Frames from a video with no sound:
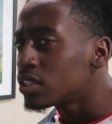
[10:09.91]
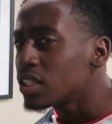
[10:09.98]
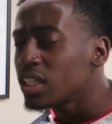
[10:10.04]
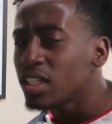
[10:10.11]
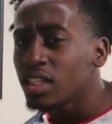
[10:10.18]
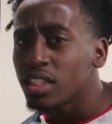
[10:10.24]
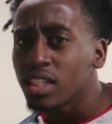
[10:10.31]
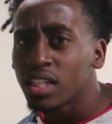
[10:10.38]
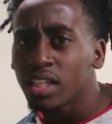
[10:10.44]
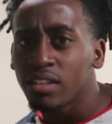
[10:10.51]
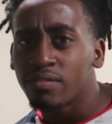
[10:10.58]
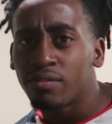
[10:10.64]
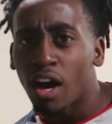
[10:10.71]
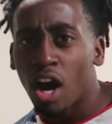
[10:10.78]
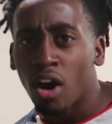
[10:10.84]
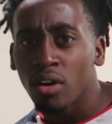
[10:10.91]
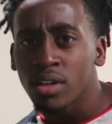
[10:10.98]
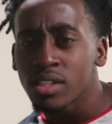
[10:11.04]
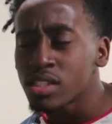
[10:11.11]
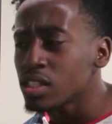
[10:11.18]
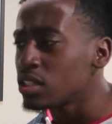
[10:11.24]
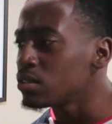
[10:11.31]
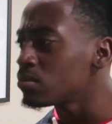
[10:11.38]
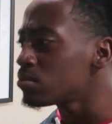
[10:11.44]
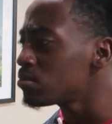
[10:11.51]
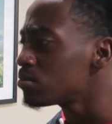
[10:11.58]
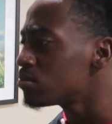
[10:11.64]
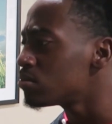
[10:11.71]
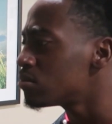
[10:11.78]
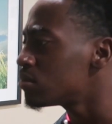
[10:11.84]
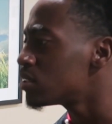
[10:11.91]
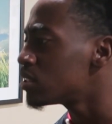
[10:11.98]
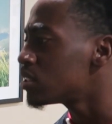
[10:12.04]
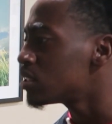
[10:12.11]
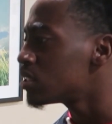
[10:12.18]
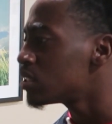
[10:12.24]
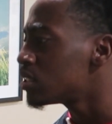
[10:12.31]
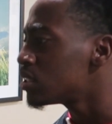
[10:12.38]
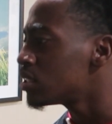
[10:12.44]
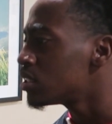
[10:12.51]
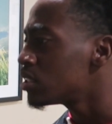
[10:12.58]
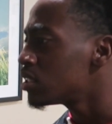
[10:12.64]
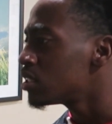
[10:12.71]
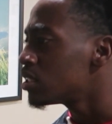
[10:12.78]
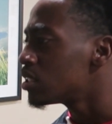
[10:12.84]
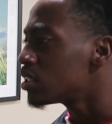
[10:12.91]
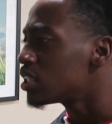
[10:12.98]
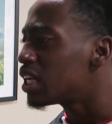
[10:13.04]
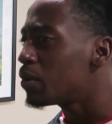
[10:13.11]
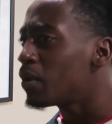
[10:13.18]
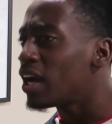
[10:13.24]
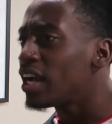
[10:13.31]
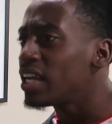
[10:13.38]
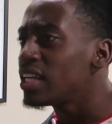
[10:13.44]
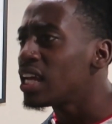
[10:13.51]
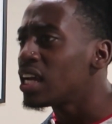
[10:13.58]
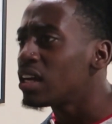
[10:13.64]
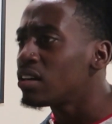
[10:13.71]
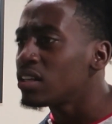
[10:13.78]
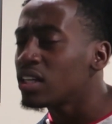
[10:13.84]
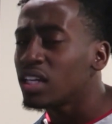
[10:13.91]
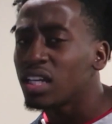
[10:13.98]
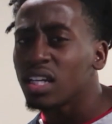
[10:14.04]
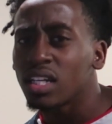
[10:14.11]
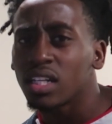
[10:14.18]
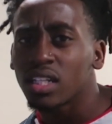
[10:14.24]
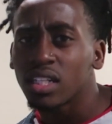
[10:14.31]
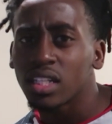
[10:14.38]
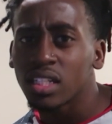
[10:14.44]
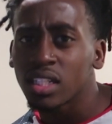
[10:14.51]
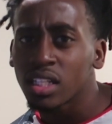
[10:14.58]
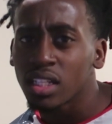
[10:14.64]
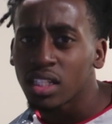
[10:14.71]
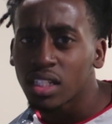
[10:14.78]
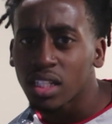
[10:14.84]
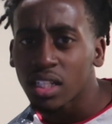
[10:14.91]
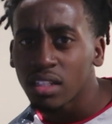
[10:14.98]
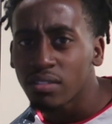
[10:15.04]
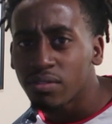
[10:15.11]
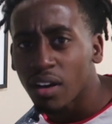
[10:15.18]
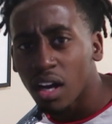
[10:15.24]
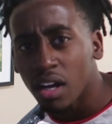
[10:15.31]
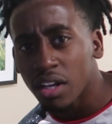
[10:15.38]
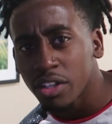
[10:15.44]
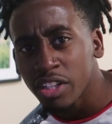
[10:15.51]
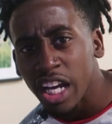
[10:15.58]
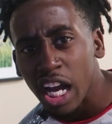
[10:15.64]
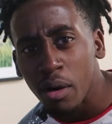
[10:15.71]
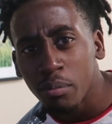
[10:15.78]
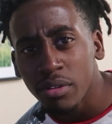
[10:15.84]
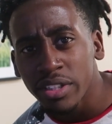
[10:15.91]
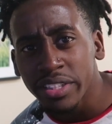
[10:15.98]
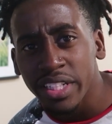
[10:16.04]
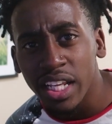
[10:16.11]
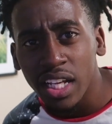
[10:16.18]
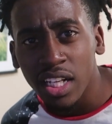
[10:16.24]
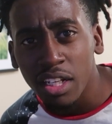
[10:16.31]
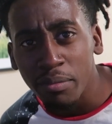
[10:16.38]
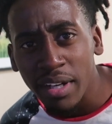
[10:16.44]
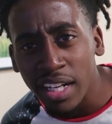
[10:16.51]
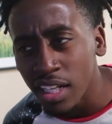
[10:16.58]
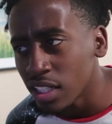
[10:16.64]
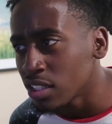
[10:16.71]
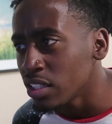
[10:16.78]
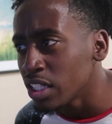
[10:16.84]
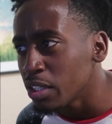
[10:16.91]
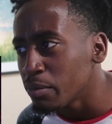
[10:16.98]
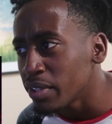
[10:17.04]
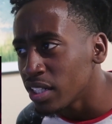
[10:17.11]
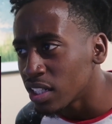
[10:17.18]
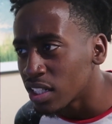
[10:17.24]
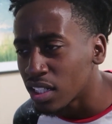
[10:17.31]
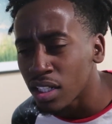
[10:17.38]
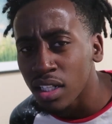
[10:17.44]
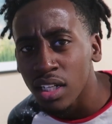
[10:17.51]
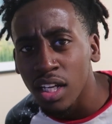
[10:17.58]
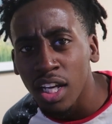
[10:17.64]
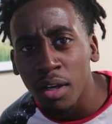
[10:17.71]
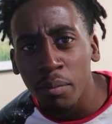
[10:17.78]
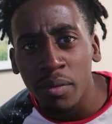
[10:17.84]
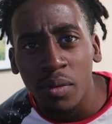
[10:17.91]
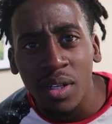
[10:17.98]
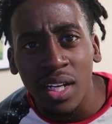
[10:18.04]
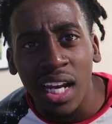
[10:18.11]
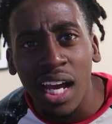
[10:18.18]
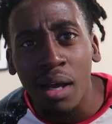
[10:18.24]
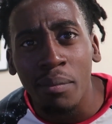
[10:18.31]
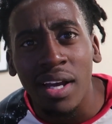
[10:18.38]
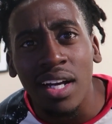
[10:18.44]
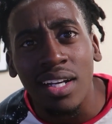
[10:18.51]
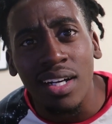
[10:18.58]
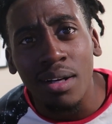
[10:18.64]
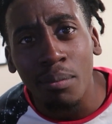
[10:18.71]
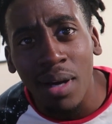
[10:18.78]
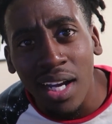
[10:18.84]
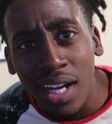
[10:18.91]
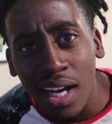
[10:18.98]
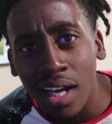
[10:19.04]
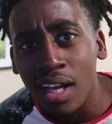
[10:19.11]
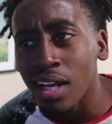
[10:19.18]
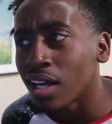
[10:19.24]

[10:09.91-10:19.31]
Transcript: Did he fall or something? That why he down there? Did he fall? You got pushed down there, my... You need me to help you climb back up, my guy?